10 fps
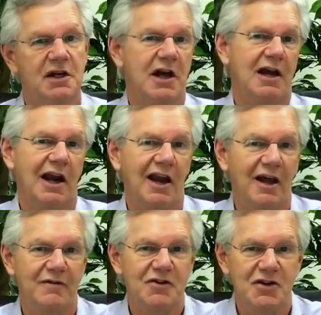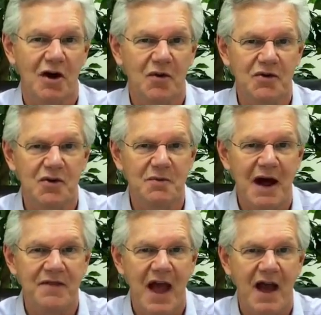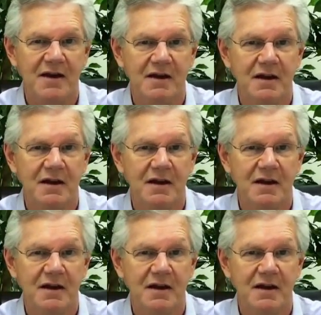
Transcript: and I'd love to talk with you about that.